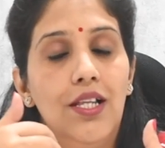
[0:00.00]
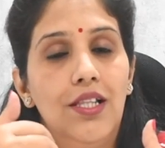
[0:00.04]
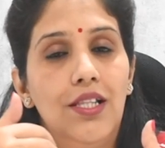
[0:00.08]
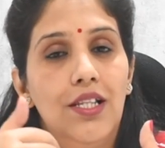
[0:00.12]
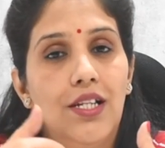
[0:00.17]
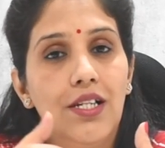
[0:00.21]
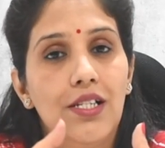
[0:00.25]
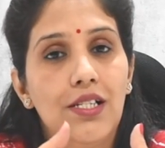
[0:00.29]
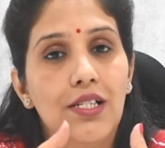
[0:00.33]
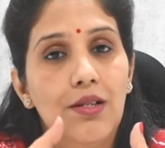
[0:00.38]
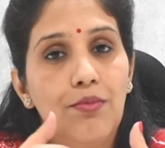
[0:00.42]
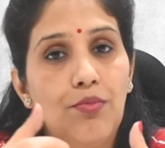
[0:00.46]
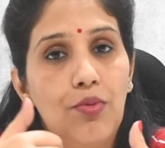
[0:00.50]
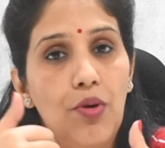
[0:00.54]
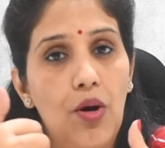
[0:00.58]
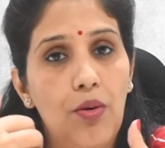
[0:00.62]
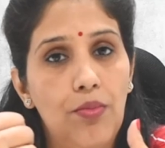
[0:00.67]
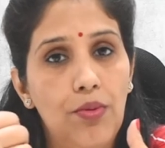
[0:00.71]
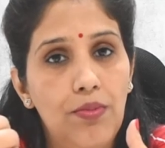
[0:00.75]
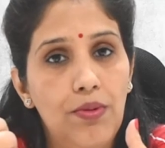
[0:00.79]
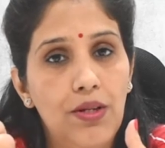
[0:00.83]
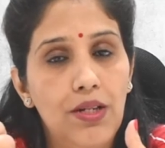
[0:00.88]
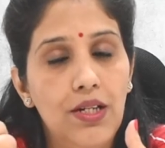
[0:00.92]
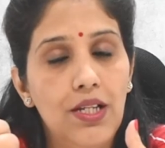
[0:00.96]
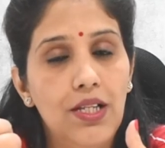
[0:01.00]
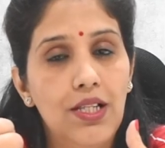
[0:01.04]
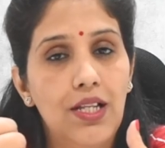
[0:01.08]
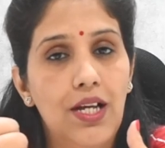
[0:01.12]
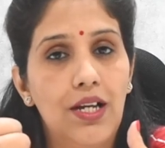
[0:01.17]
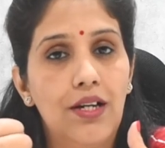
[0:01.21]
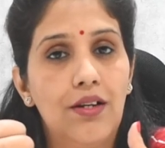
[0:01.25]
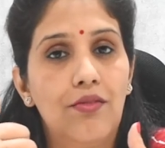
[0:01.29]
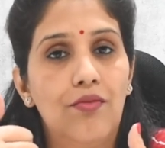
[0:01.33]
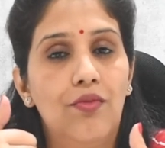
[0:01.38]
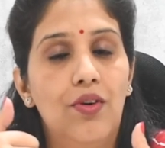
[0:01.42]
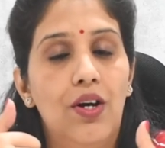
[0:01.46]
There is a probability
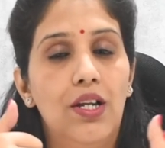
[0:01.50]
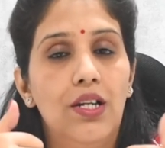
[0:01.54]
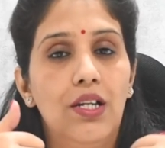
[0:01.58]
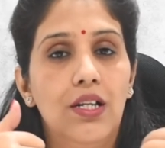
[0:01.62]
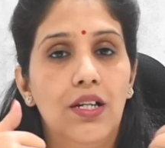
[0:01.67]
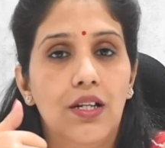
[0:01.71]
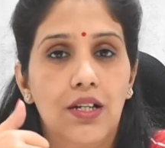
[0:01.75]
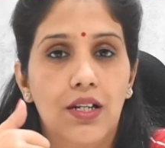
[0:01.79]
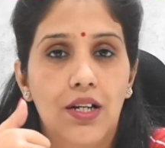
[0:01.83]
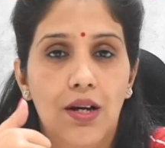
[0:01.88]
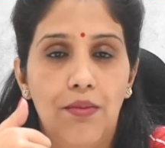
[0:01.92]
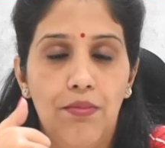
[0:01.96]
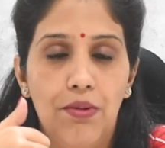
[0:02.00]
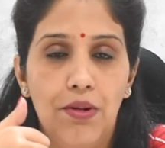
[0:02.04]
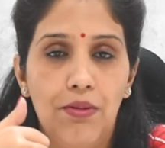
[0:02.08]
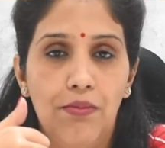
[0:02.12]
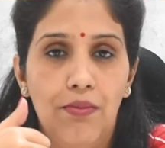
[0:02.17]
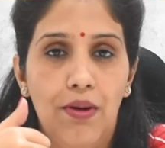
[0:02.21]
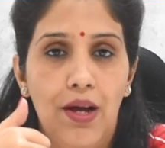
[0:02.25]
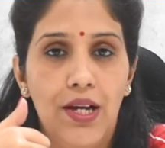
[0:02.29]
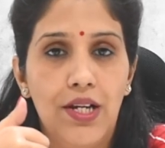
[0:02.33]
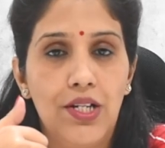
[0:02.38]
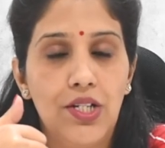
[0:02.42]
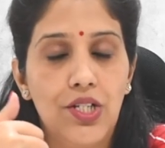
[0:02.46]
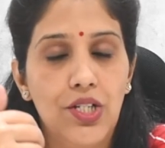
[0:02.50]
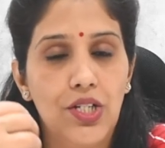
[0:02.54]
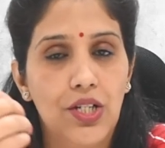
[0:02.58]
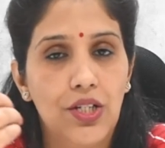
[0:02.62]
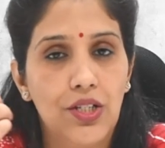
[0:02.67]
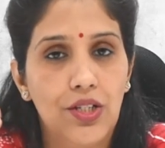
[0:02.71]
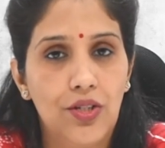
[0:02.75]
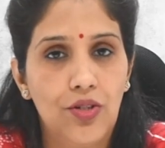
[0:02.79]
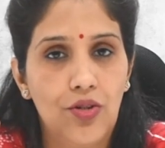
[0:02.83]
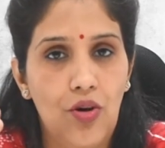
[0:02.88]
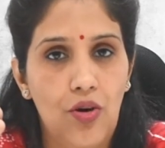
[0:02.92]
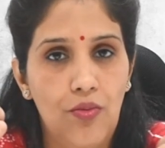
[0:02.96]
that one couple might
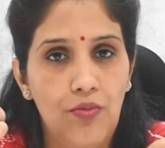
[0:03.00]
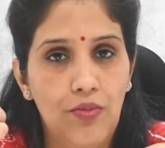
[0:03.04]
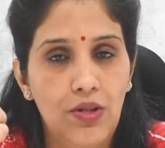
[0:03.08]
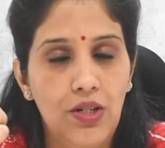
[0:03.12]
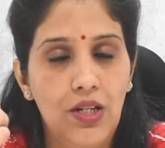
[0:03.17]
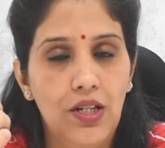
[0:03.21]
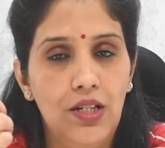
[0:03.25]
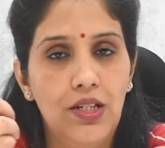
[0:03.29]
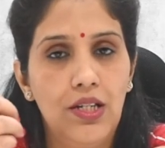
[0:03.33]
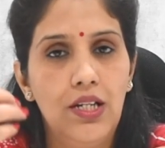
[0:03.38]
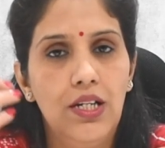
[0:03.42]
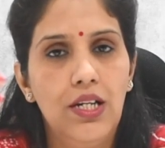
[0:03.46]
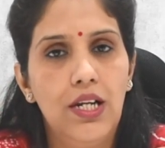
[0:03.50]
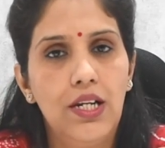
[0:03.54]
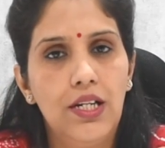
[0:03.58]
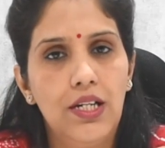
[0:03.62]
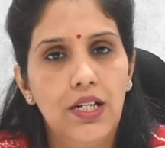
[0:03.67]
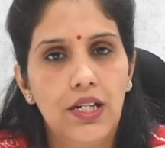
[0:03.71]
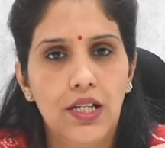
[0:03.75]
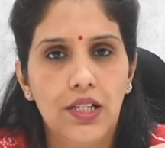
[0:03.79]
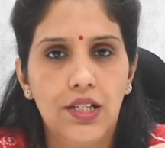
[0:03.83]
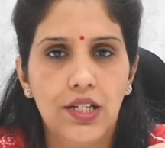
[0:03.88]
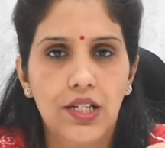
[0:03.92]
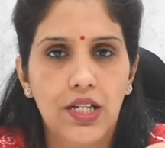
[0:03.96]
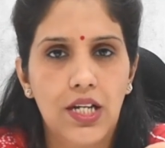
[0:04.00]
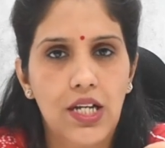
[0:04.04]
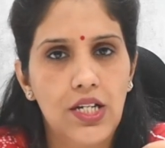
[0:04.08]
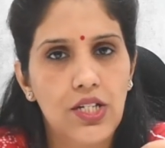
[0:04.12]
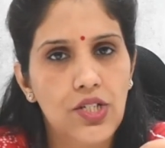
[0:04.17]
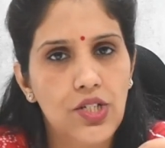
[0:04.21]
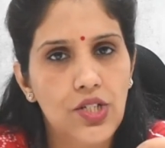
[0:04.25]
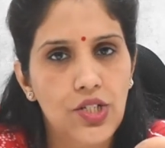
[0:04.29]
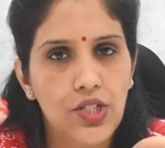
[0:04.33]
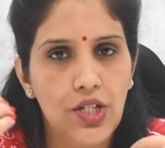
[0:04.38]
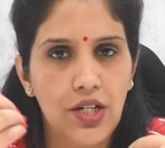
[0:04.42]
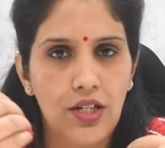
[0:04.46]
share the normal allele and another
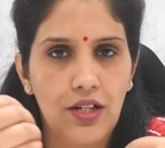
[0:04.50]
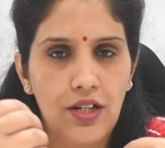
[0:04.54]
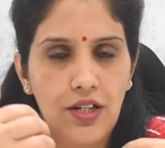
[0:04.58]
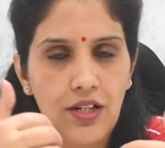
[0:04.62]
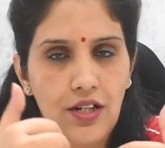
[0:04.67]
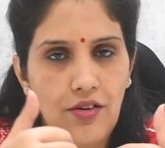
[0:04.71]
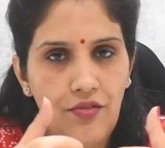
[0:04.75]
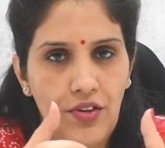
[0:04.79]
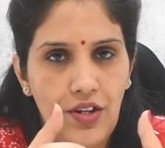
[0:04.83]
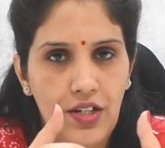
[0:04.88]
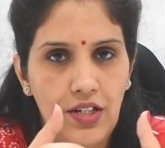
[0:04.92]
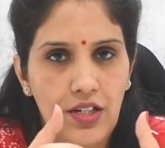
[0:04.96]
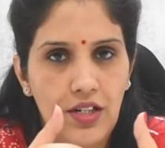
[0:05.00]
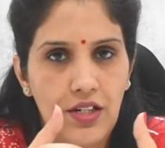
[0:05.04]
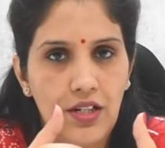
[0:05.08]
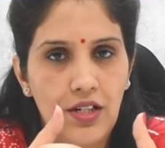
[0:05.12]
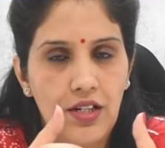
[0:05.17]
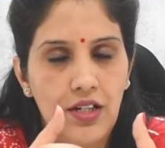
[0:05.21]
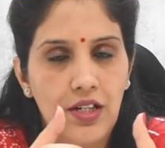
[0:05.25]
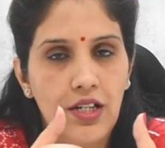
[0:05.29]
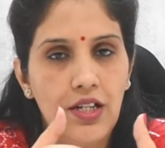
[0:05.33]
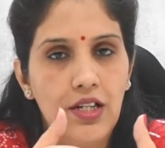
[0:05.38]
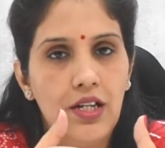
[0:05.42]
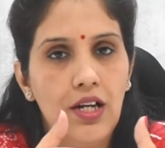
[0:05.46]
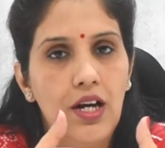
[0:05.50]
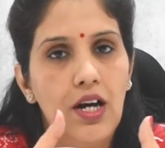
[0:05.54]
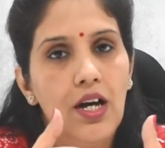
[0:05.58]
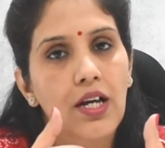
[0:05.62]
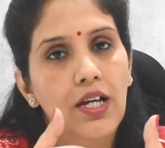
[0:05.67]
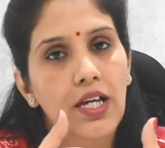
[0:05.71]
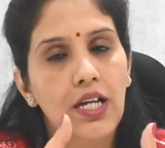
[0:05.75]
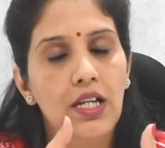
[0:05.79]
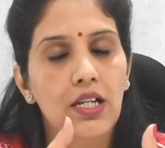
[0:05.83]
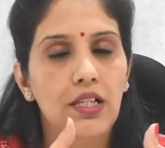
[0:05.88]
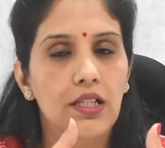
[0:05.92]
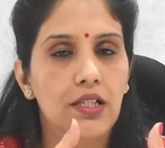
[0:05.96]
can share an affected allele.
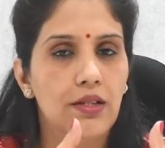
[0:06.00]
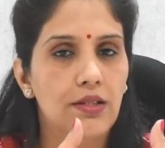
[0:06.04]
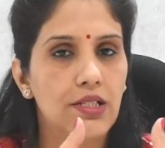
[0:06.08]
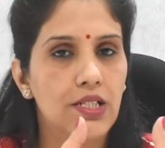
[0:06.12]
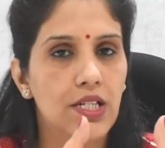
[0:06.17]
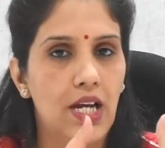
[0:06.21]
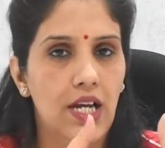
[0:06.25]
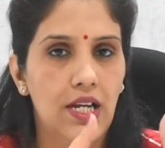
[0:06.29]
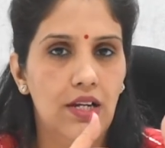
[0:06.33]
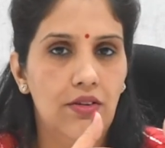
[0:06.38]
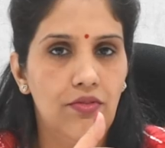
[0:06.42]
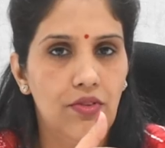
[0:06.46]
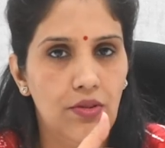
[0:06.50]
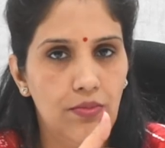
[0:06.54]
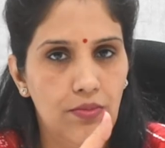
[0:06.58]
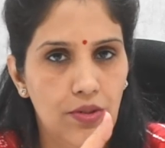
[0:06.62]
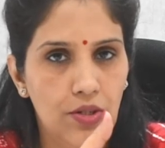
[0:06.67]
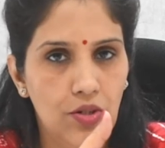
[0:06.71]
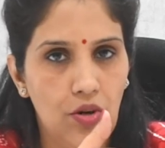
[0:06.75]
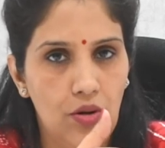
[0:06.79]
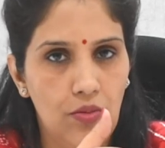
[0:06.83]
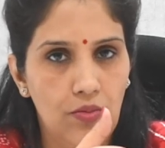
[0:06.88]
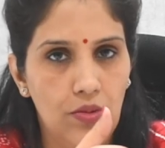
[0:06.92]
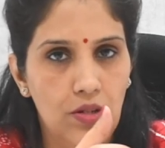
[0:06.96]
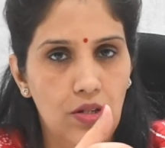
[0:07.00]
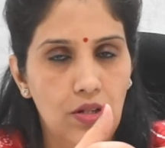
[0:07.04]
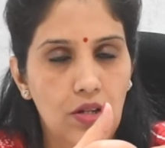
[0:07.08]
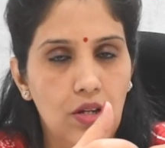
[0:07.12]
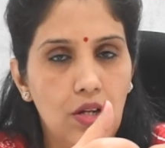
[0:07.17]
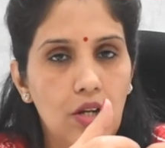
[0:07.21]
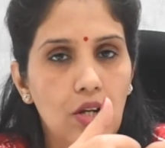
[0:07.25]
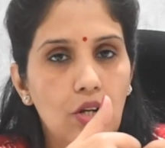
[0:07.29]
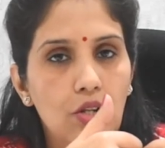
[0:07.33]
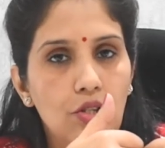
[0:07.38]
Again, the child will be normal.